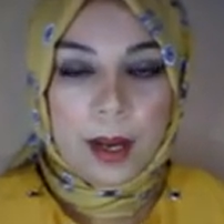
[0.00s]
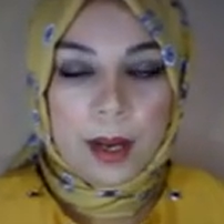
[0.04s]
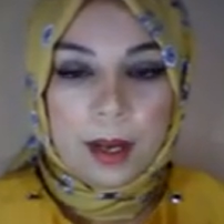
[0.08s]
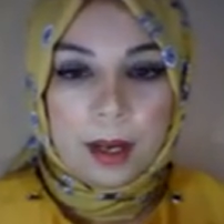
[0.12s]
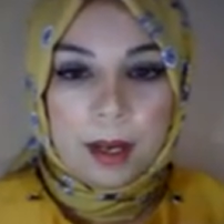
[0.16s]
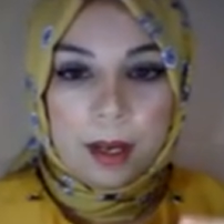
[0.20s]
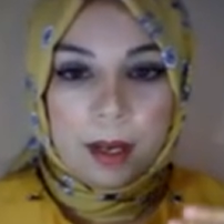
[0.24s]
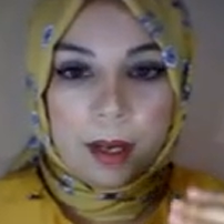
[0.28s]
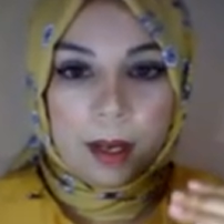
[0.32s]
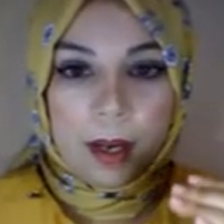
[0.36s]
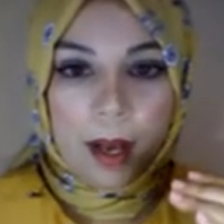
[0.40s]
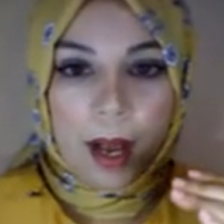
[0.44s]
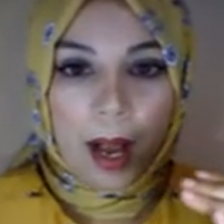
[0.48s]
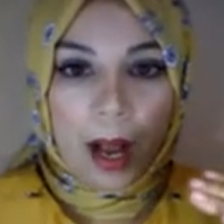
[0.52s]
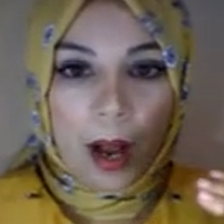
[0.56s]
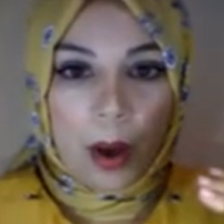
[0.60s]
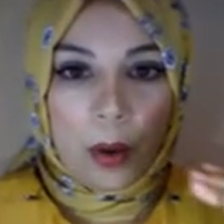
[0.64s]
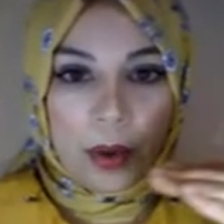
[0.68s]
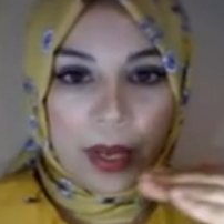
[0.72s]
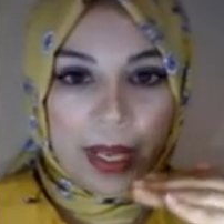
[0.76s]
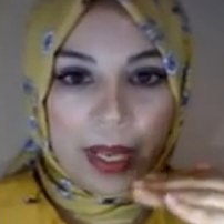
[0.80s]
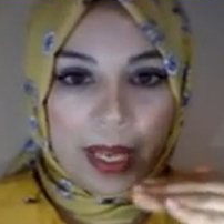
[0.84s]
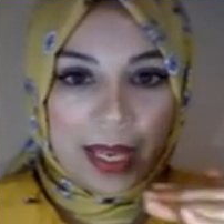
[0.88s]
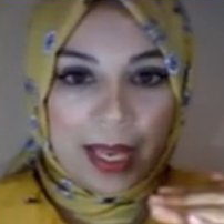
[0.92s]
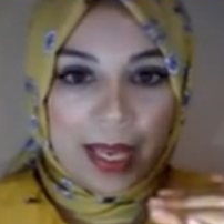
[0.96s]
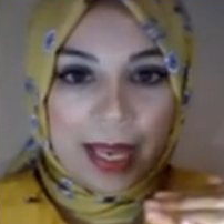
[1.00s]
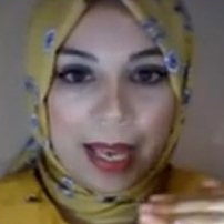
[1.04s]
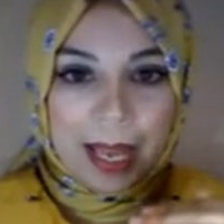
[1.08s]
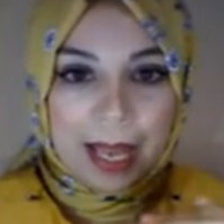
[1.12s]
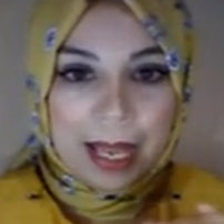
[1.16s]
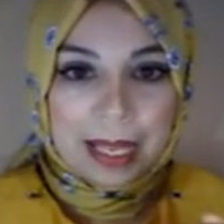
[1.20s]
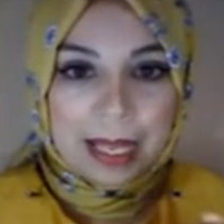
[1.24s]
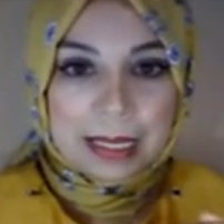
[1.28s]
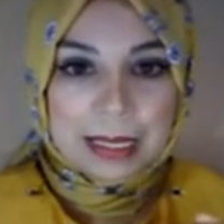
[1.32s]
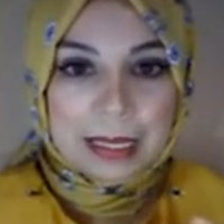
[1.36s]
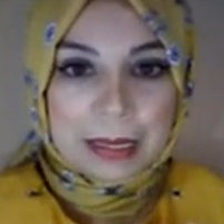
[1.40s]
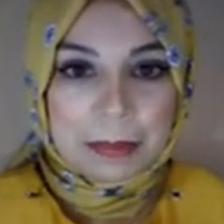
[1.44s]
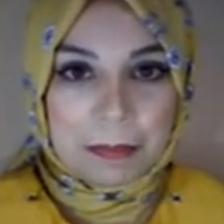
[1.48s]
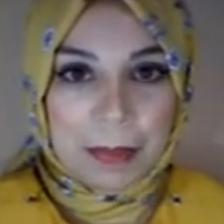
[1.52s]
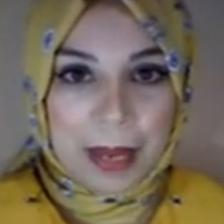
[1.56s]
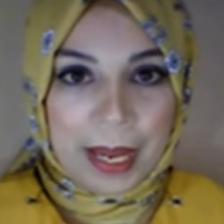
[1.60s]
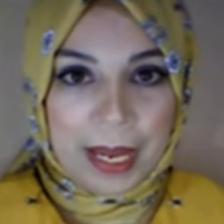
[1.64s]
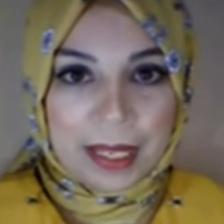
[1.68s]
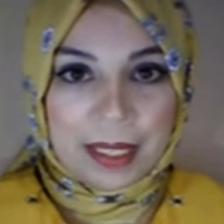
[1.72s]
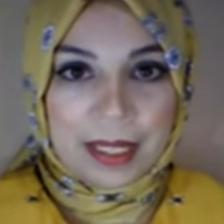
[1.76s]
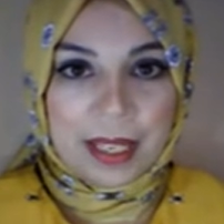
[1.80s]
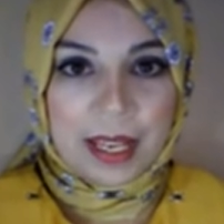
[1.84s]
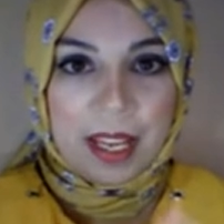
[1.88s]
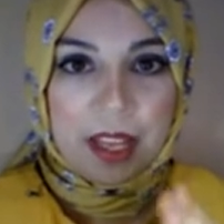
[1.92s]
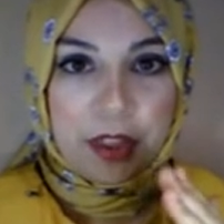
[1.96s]
how he has
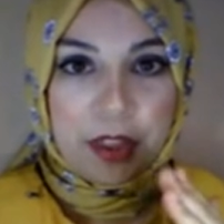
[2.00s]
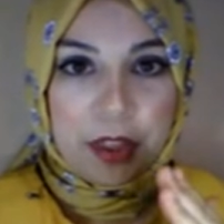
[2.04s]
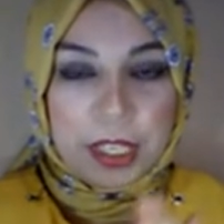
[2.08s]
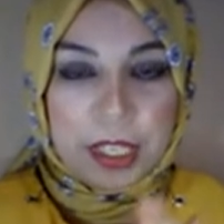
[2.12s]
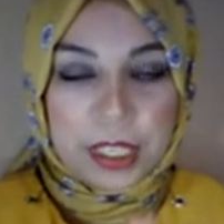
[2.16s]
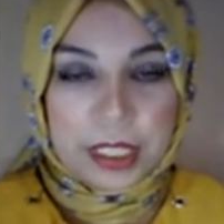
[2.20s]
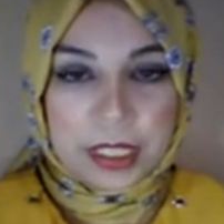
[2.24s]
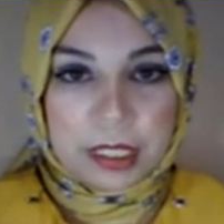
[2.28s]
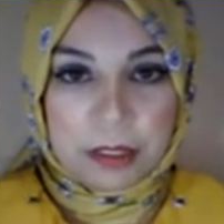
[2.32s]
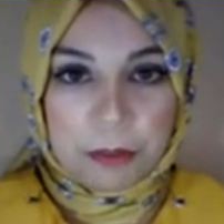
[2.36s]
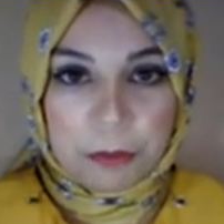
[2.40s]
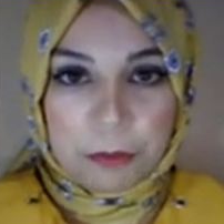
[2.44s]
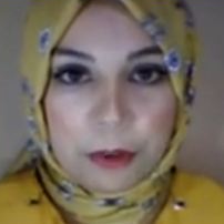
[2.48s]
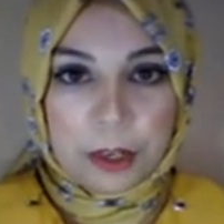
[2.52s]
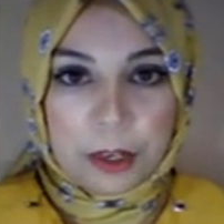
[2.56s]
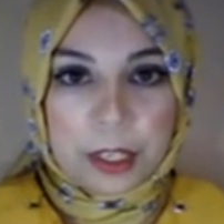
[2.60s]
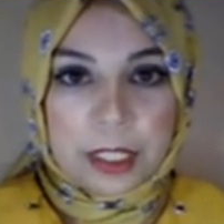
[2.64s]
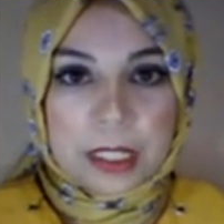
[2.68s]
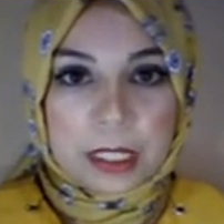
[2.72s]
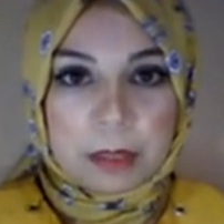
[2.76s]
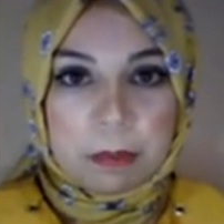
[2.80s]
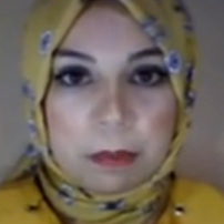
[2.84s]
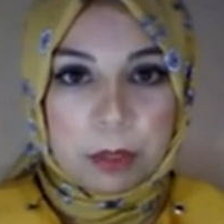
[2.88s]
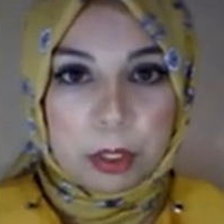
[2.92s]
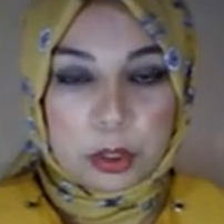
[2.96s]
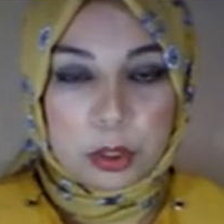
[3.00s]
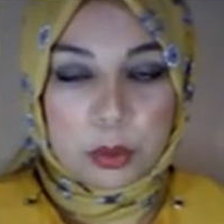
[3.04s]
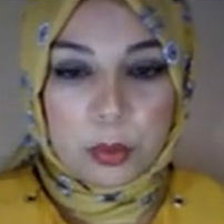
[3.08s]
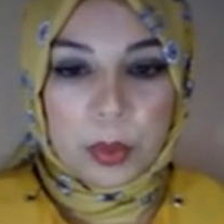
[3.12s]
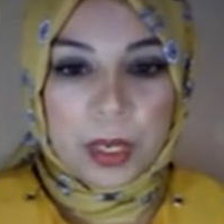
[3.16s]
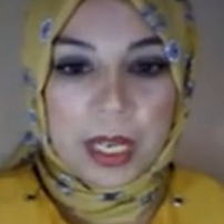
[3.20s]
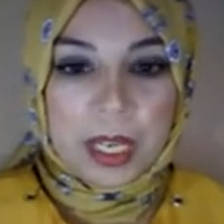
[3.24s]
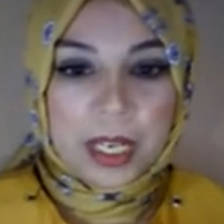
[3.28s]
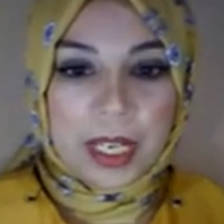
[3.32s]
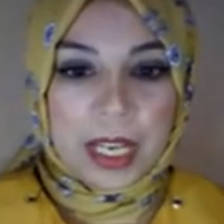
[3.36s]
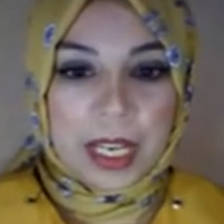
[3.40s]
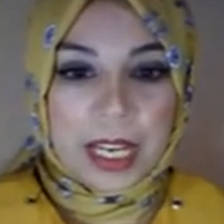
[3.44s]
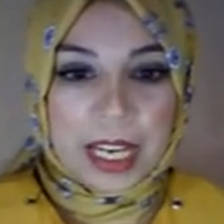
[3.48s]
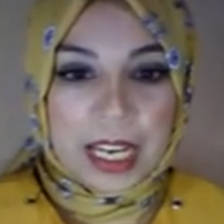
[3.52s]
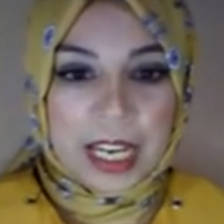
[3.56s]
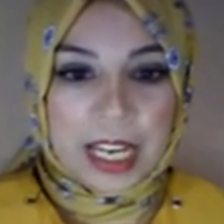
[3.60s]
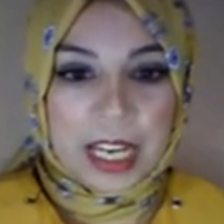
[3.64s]
made the difference between